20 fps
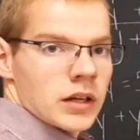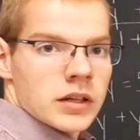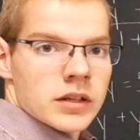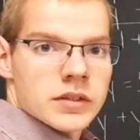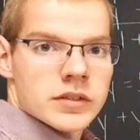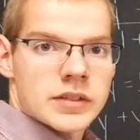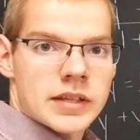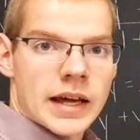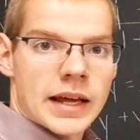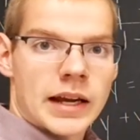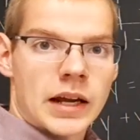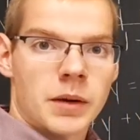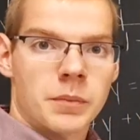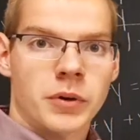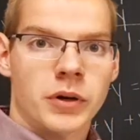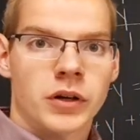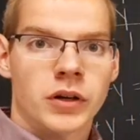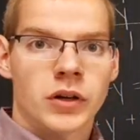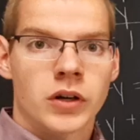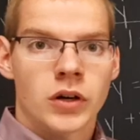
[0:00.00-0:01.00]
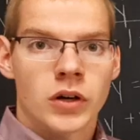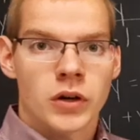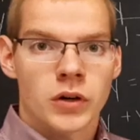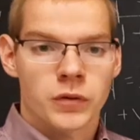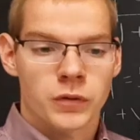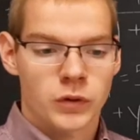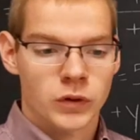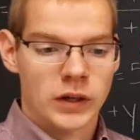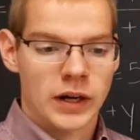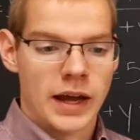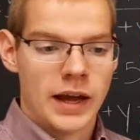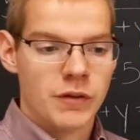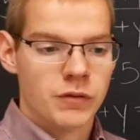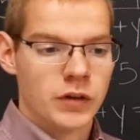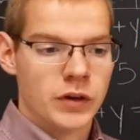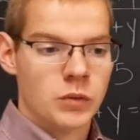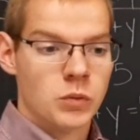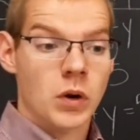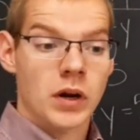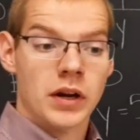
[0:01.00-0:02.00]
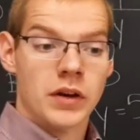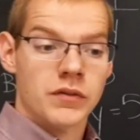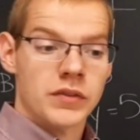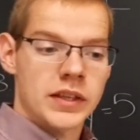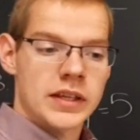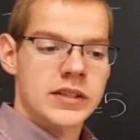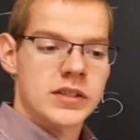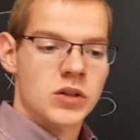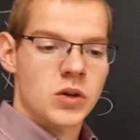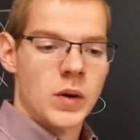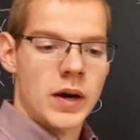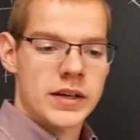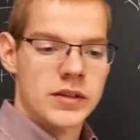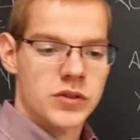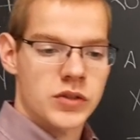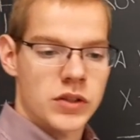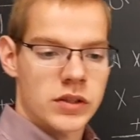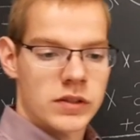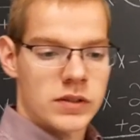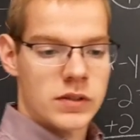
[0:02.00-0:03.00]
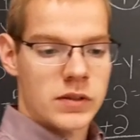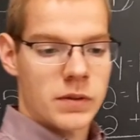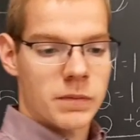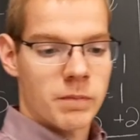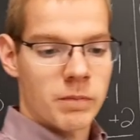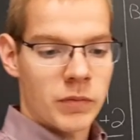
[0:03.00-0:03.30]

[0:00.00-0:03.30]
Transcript: setup for every one of these questions.